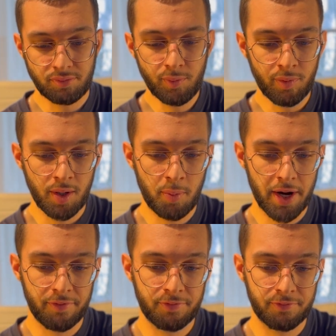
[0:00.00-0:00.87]
But I've
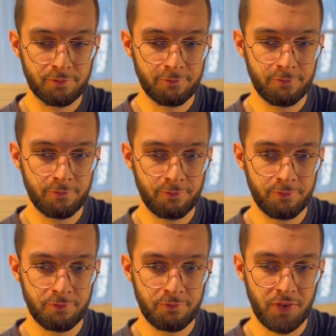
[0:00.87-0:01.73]

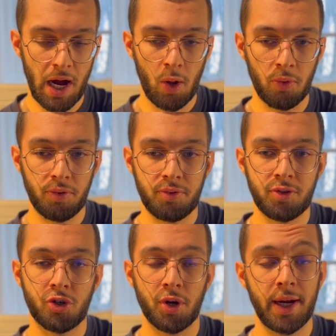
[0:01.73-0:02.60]
found
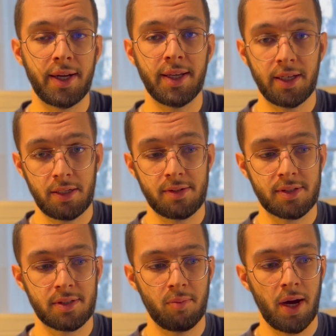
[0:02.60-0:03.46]
great hints
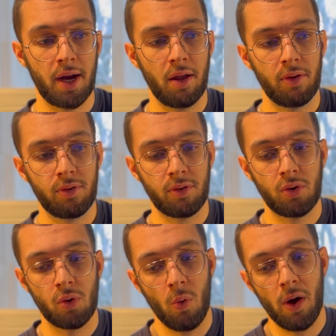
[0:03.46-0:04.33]
about who
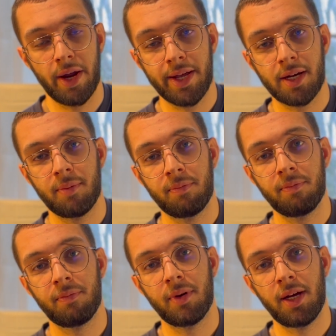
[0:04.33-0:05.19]
I am
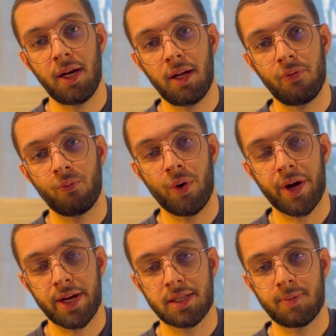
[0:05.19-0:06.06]
and what I
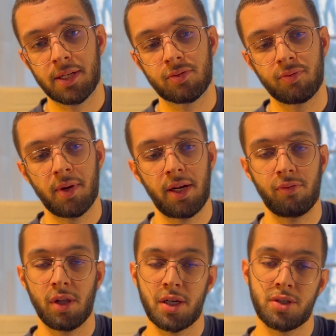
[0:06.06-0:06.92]
expect from my
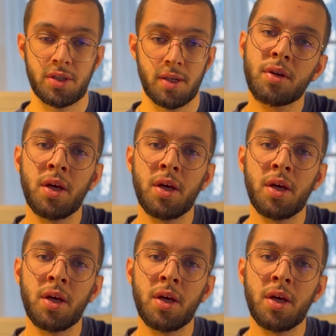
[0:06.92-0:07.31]
relationships.